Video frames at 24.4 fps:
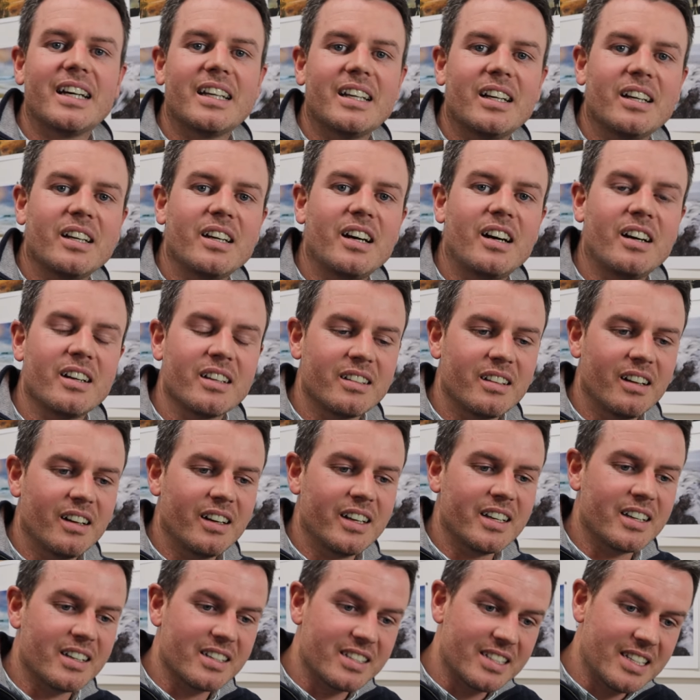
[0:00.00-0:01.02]
and I
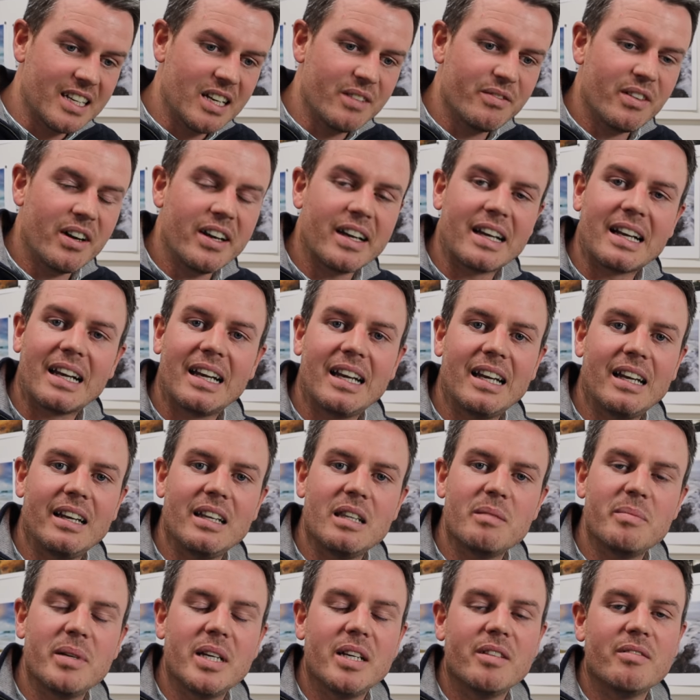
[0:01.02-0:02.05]
I, I can see it very clearly
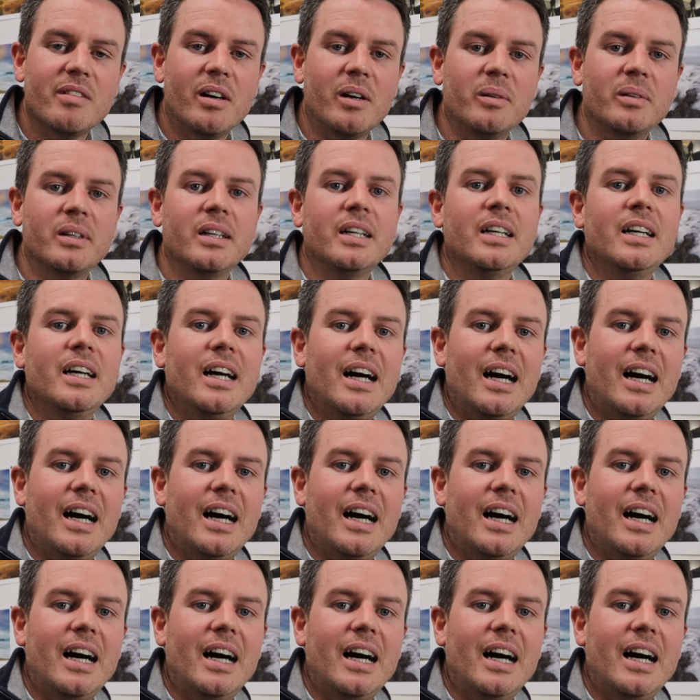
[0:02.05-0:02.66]
in the B-roll,